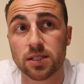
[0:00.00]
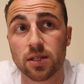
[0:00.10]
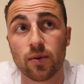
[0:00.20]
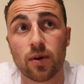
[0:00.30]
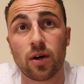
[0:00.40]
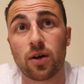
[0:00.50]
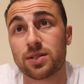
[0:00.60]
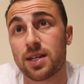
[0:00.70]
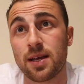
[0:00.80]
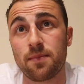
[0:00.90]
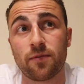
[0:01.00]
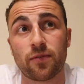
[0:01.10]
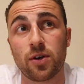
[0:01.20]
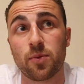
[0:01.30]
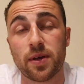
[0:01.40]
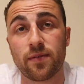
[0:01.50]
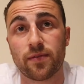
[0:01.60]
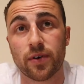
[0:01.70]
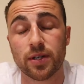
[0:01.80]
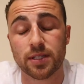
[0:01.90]
so I asked him for a little bit of
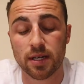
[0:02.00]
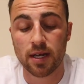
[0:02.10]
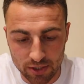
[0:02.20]
advice.